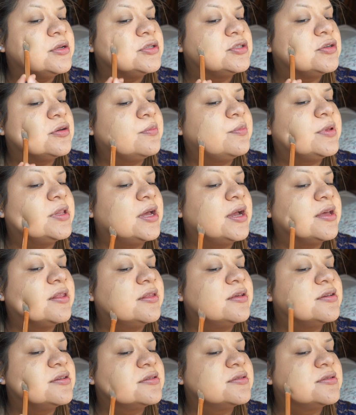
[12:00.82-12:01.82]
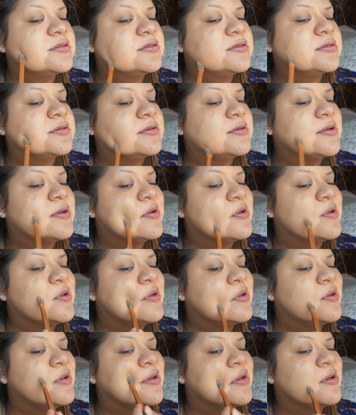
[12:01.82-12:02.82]
to apply this
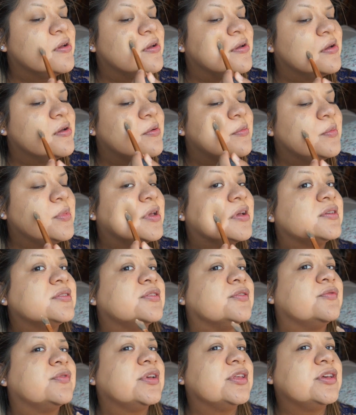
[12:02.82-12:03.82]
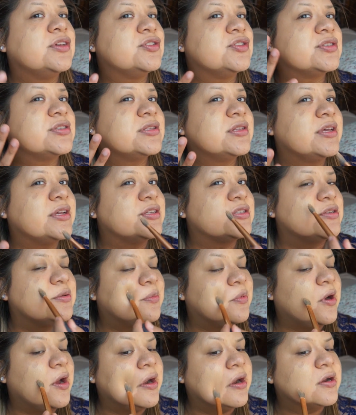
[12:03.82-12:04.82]
because it really just lays the
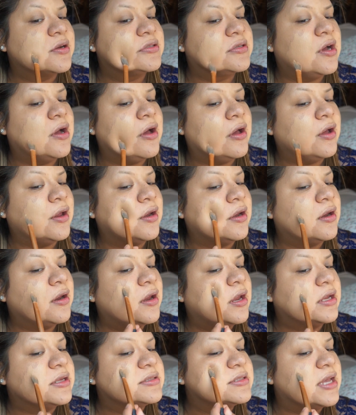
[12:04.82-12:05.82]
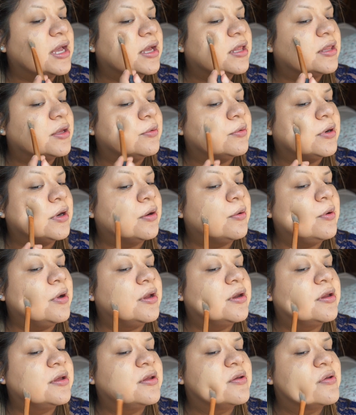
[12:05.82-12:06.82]
product on exactly where I
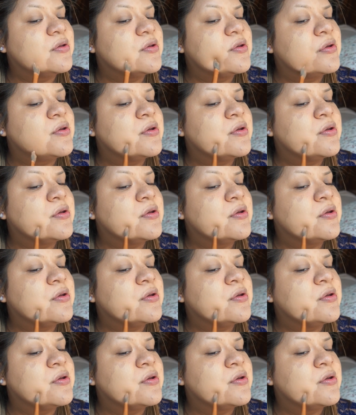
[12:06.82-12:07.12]
wanted.